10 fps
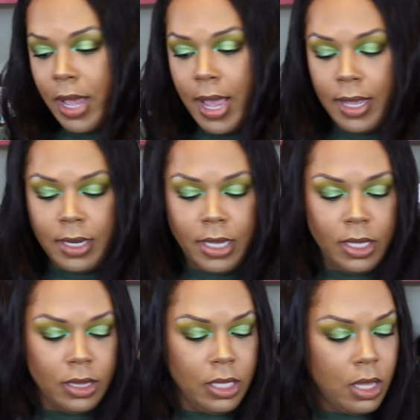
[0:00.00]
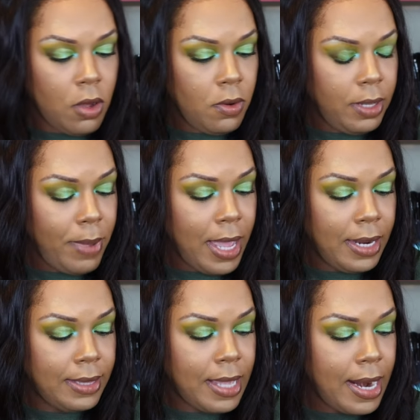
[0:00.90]
Kylie, the only
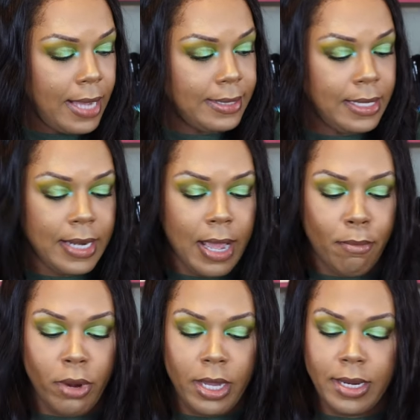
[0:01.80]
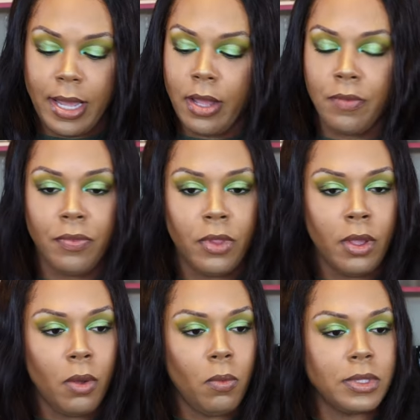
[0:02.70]
palette that I did not break down
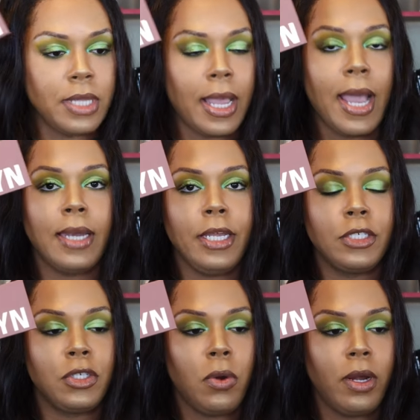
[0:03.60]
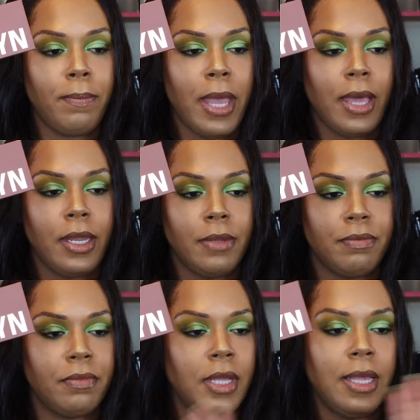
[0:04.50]
was the Kylie and Jordan palette.
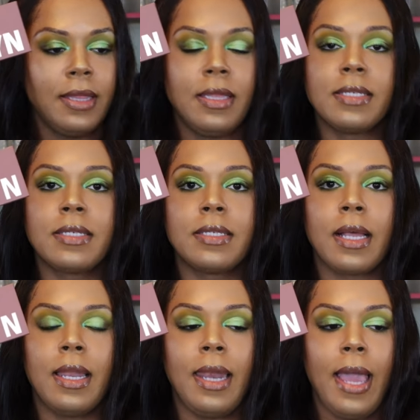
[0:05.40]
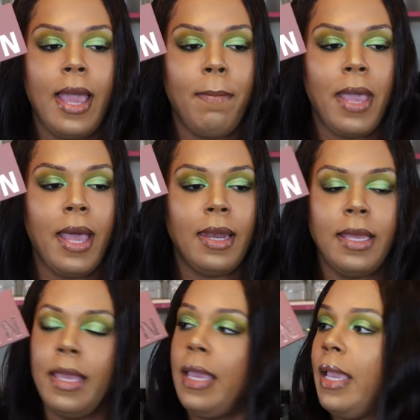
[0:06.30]
This is a collab
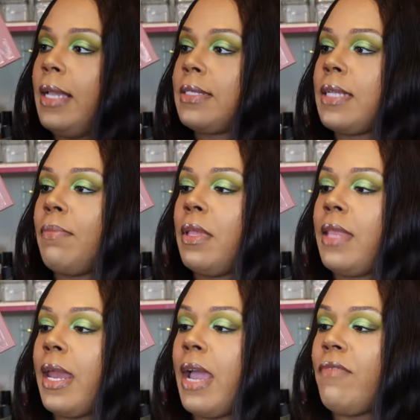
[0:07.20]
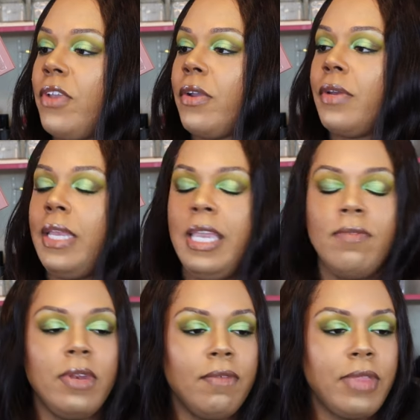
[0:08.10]
palette it's something that figured
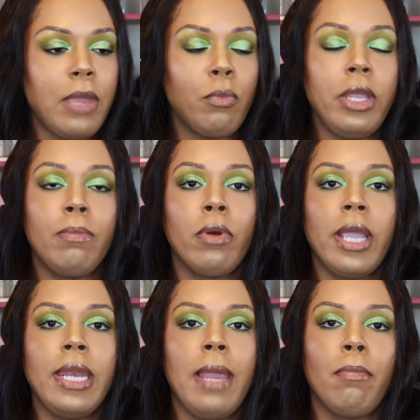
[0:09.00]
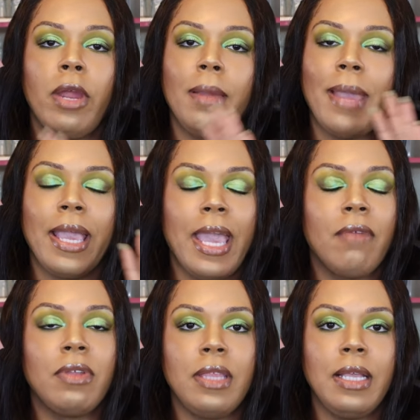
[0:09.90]
even if they rebrand and bring back
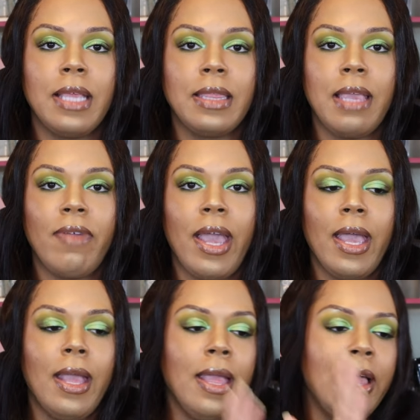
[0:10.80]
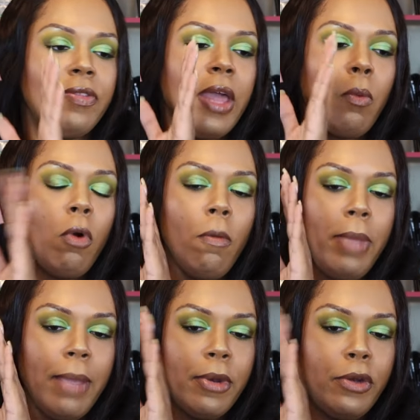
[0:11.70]
everything that they've had, they won't
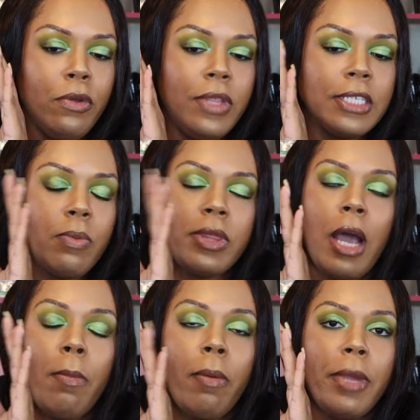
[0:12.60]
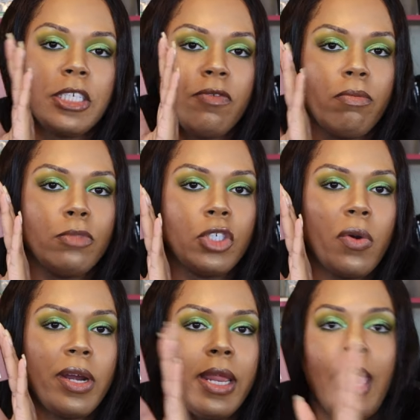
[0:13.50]
be able to do this without permission from
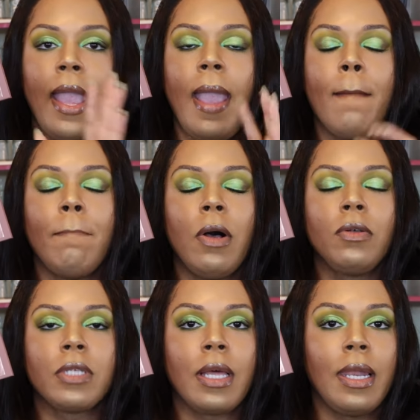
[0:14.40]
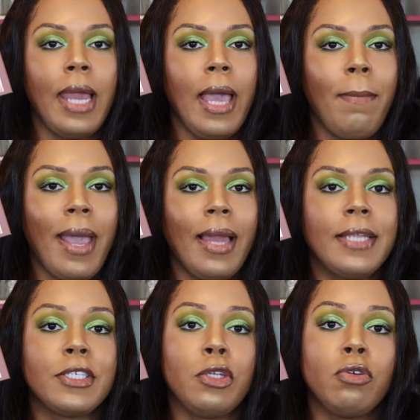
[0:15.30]
Jordan and most collab
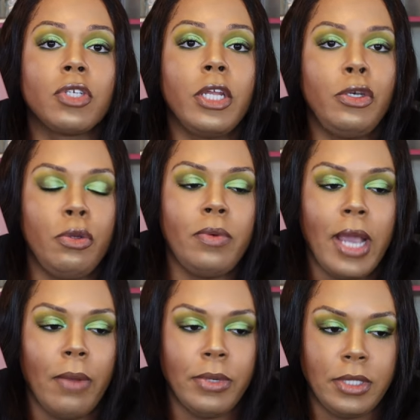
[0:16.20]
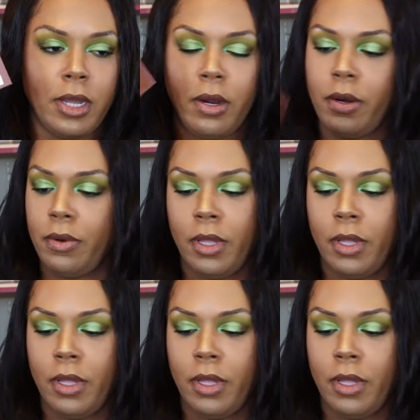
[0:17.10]
palettes usually do not return.